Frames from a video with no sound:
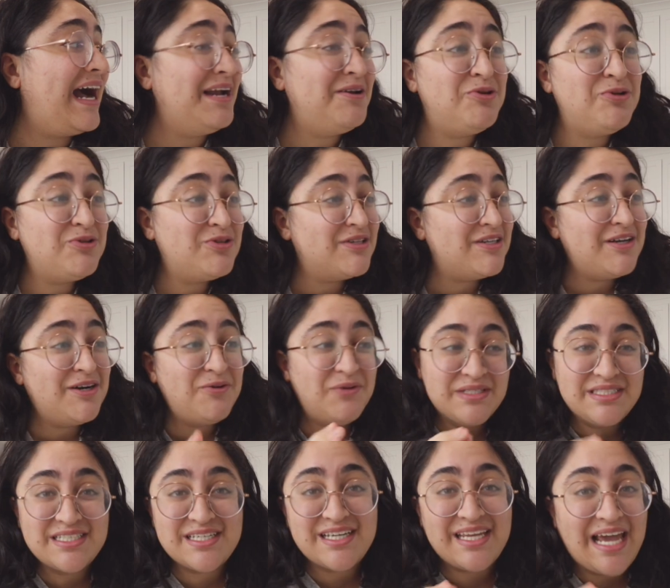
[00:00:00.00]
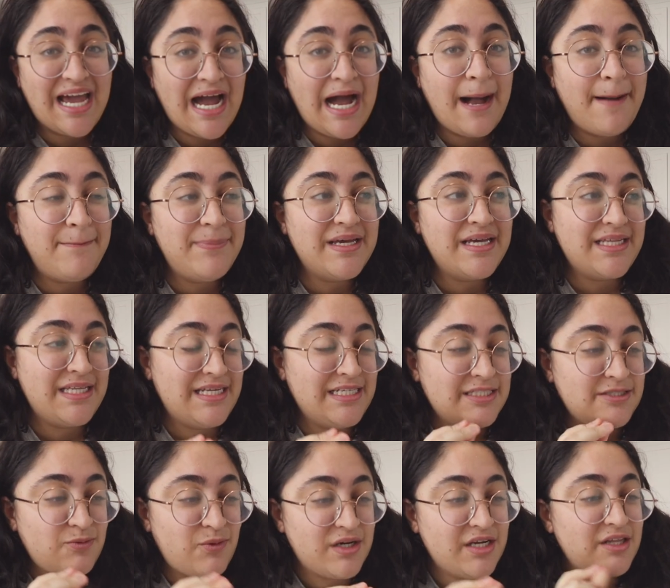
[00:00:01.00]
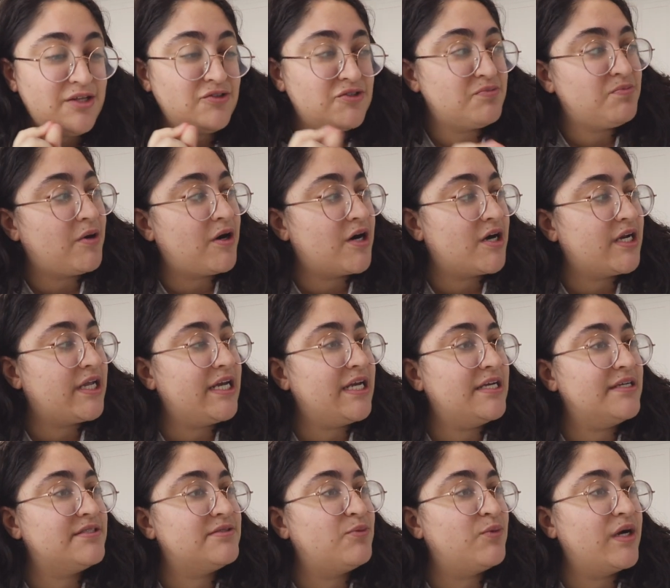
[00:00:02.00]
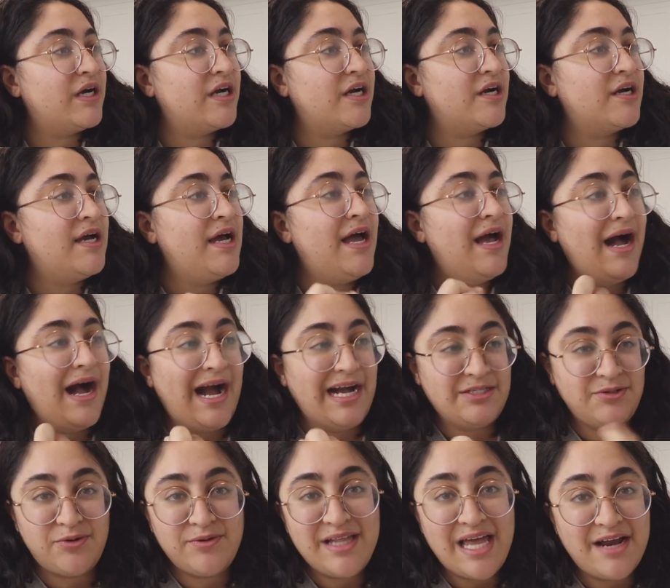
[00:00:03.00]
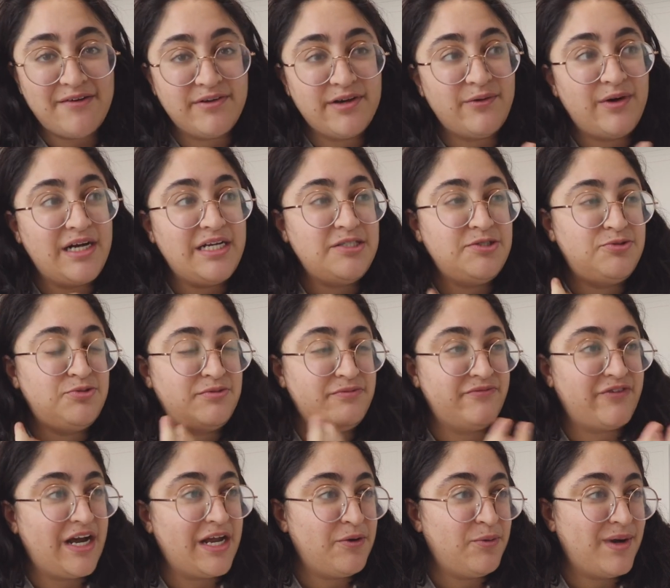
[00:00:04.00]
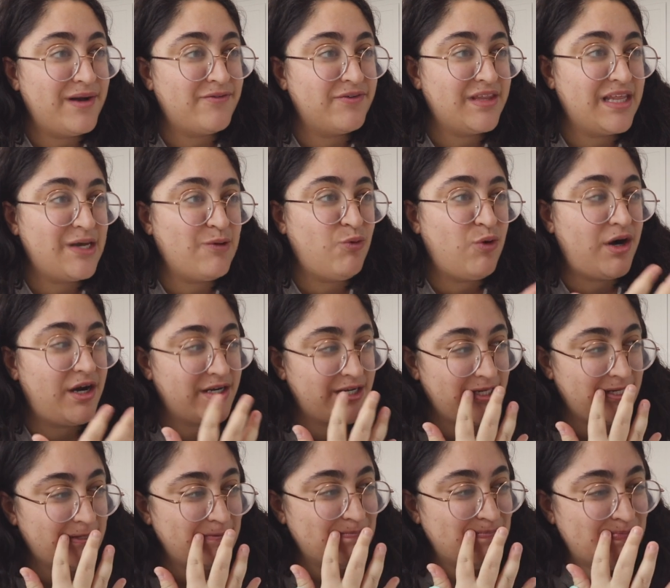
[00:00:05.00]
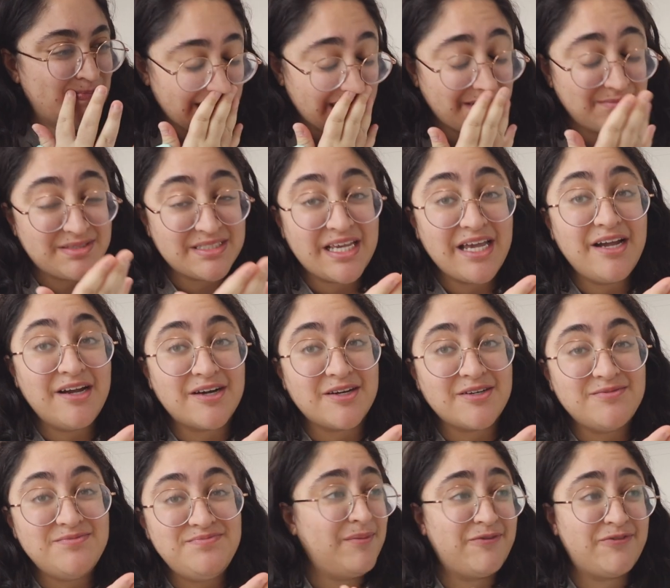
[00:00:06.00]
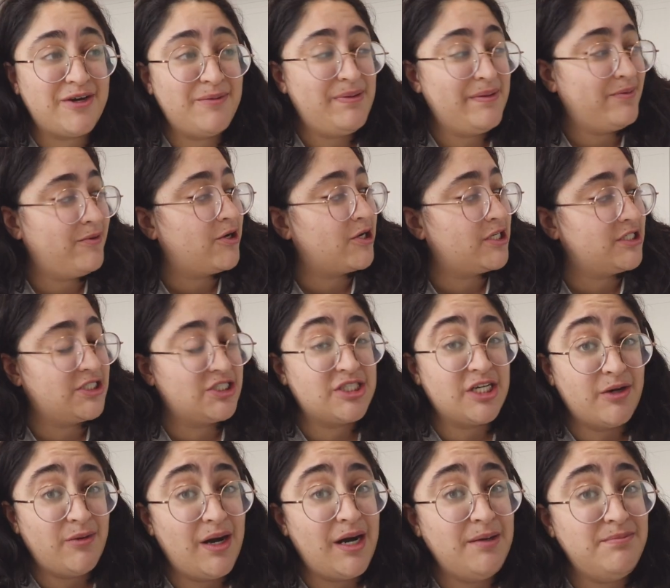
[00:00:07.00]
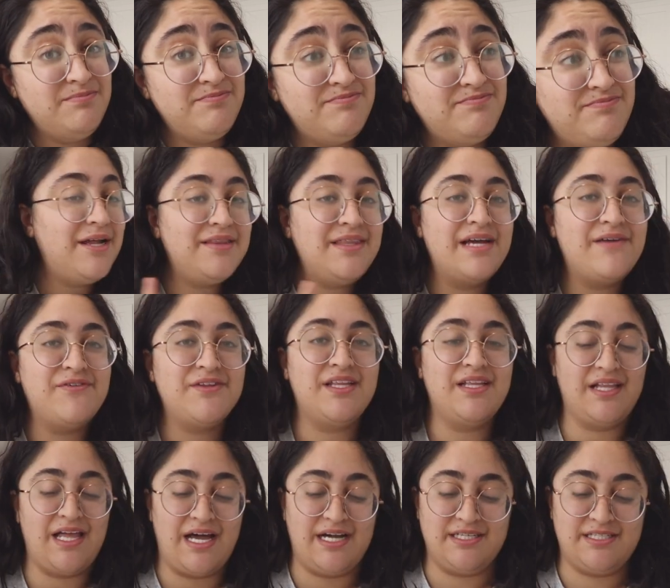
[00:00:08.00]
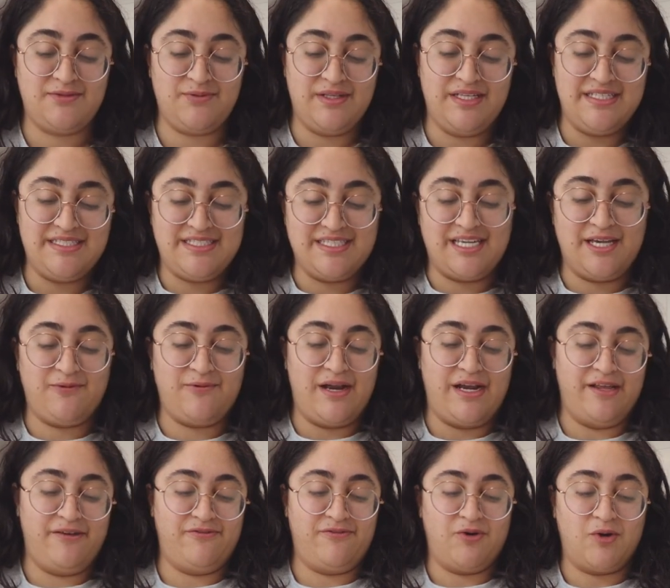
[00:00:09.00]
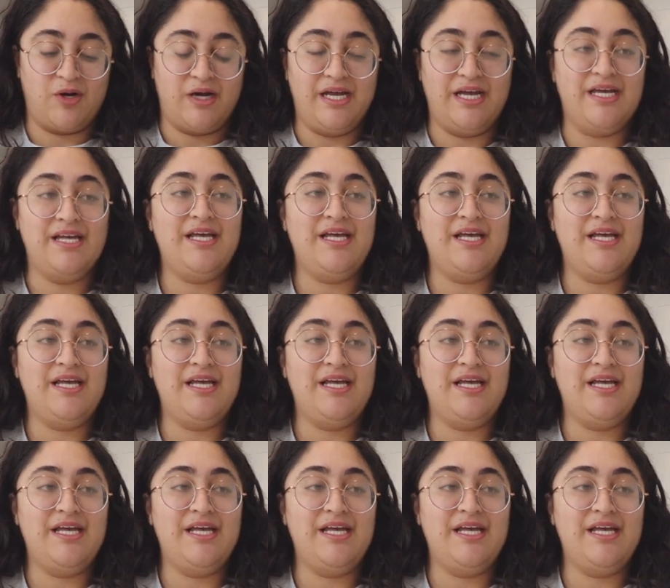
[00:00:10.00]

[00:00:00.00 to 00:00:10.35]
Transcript: I don't know what's gonna happen. It's one of those parties where I told everyone to invite whoever they wanted, and I'm scared. I'm afraid people aren't gonna show up. But nevertheless, we need to get ready for it.